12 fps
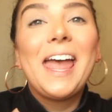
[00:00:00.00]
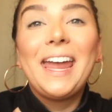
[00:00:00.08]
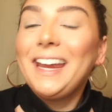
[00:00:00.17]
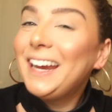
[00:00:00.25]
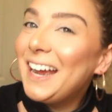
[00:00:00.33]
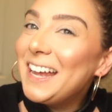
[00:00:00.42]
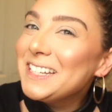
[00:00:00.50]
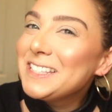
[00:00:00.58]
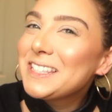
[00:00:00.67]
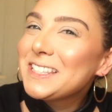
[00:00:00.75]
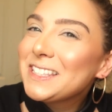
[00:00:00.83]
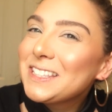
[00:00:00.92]
Hey
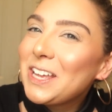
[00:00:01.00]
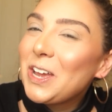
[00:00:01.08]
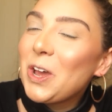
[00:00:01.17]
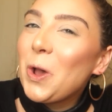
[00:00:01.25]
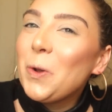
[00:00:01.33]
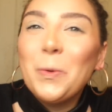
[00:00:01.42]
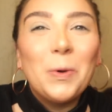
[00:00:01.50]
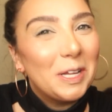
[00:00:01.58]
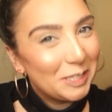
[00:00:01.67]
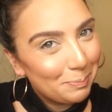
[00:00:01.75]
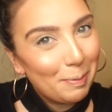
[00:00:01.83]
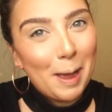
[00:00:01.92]
guys,
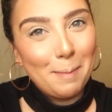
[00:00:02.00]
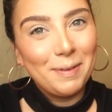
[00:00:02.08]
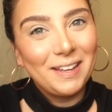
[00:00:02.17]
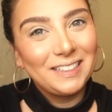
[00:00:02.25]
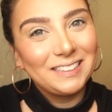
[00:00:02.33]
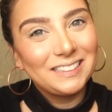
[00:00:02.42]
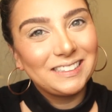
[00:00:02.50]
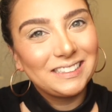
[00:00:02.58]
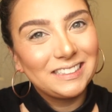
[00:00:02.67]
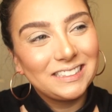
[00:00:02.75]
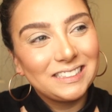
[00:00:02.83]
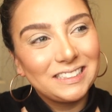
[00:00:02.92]
what's poppin'?
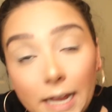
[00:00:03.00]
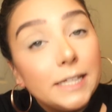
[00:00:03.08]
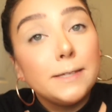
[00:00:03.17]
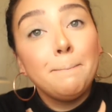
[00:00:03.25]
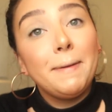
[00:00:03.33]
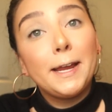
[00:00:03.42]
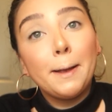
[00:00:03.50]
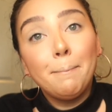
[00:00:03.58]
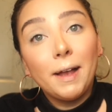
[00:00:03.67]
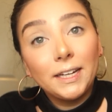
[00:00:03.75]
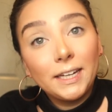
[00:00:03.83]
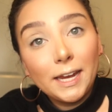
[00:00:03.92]
It's Makeup
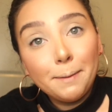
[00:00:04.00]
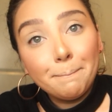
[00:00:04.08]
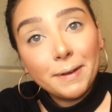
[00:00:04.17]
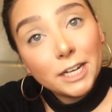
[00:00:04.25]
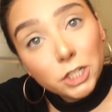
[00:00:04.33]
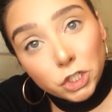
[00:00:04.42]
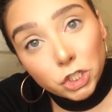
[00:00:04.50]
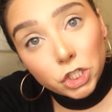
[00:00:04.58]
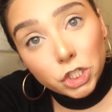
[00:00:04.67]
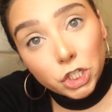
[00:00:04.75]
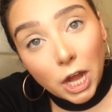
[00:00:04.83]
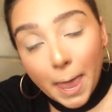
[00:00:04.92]
by Kate
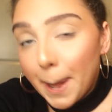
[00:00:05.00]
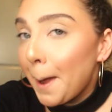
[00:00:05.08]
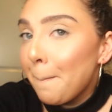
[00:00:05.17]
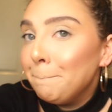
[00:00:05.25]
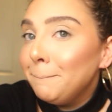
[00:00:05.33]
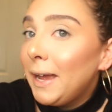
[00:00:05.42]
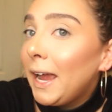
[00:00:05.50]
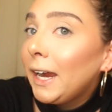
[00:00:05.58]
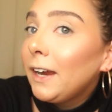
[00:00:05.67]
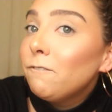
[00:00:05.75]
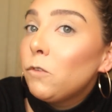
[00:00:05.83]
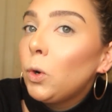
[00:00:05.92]
Pitch and I'm
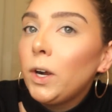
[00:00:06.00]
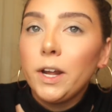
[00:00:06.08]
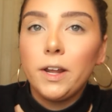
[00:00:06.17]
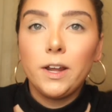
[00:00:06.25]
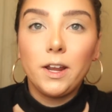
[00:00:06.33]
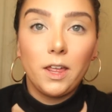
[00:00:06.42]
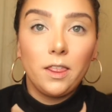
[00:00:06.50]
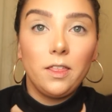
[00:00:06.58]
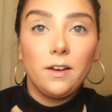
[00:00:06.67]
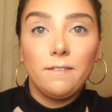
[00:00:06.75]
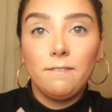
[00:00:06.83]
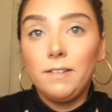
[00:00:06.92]
back for
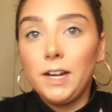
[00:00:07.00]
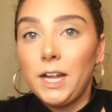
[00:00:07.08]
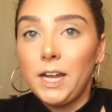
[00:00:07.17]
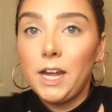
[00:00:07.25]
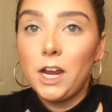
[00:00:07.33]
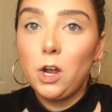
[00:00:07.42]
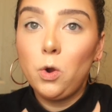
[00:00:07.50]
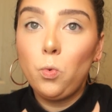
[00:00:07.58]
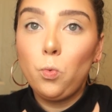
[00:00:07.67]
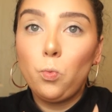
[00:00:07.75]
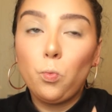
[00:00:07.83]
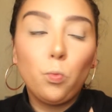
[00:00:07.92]
another video.